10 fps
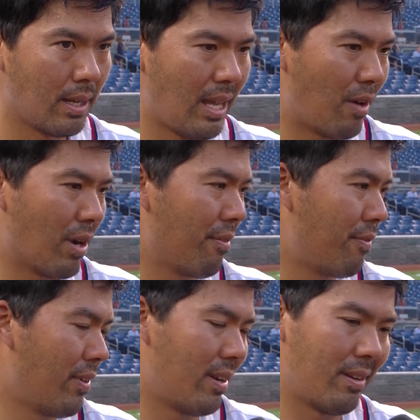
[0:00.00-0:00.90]
Yeah, we're having
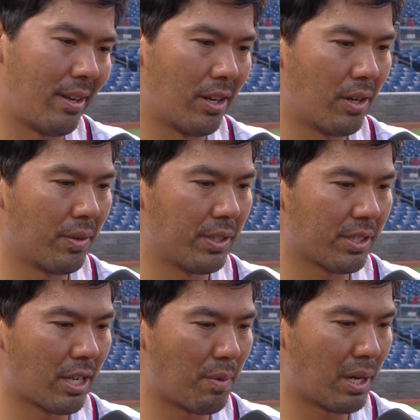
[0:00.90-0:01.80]
fun. You know, we're
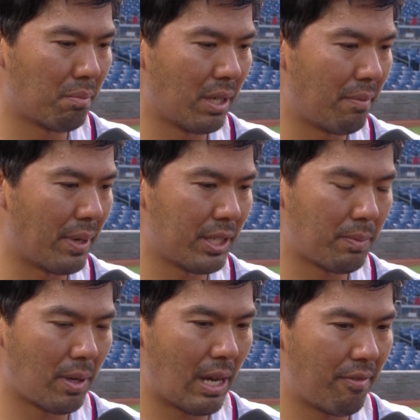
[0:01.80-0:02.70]
just coming out and playing
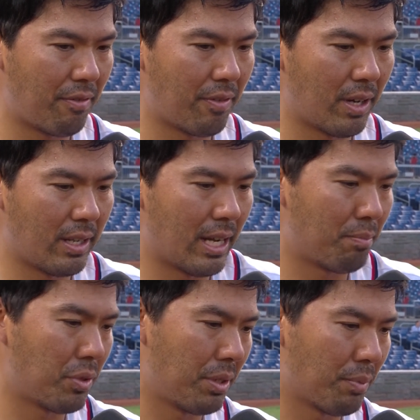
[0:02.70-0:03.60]
baseball, having fun,
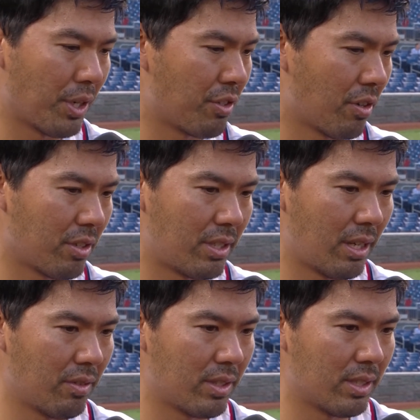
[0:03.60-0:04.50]
not putting pressure on
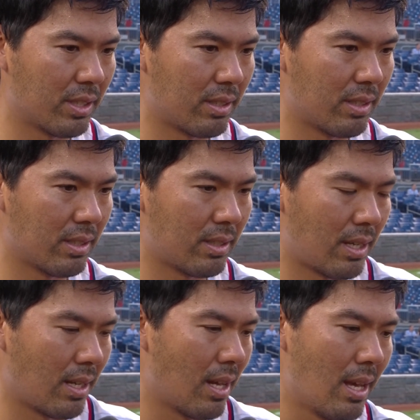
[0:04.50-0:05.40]
ourselves, and just
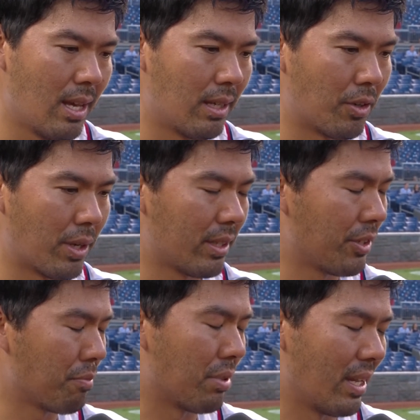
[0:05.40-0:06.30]
going out
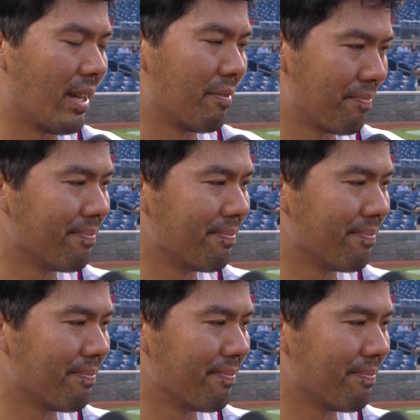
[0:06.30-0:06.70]
there and playing.